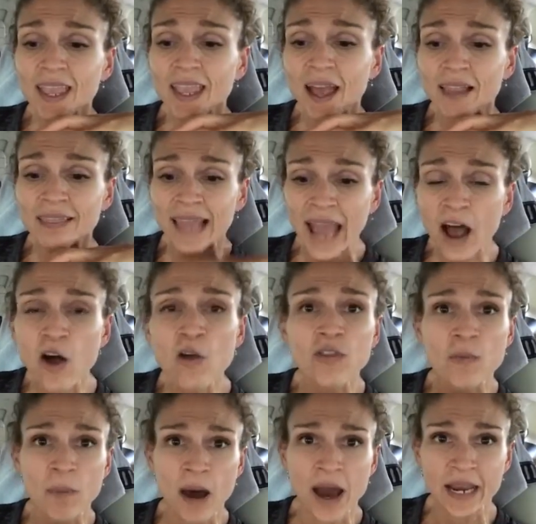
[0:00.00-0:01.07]
allow
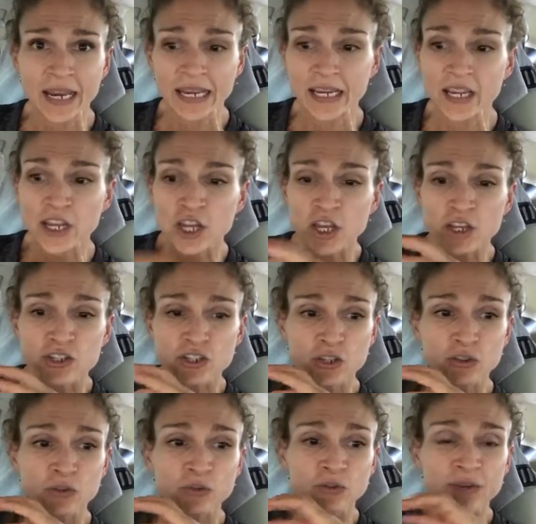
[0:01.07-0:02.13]
the body
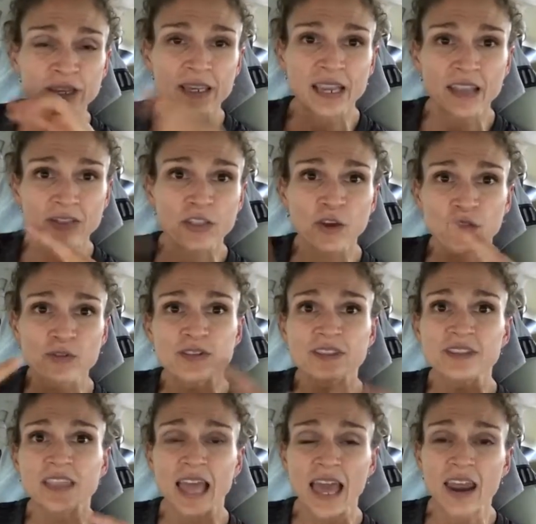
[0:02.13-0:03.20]
to get
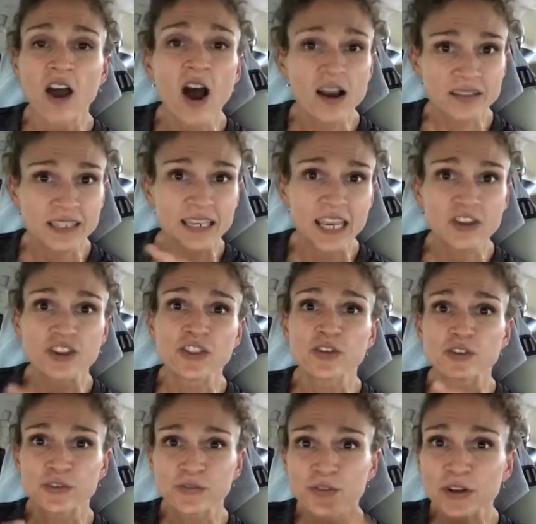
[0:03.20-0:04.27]
that oxidation,
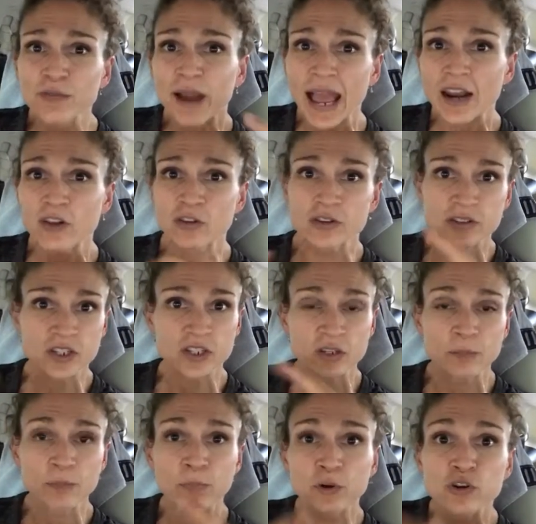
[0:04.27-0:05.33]
those free radicals
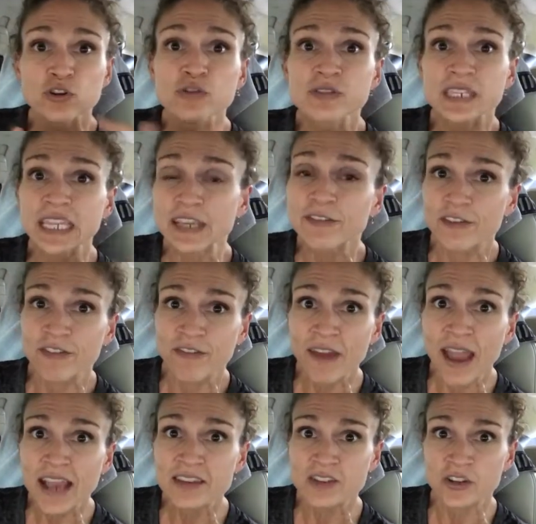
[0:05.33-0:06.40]
to produce even
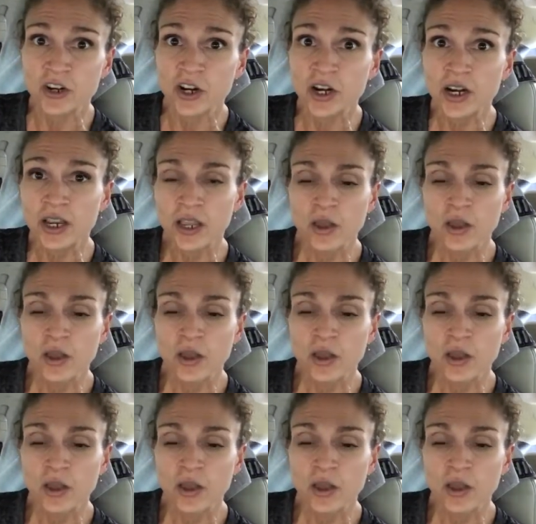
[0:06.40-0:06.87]
faster,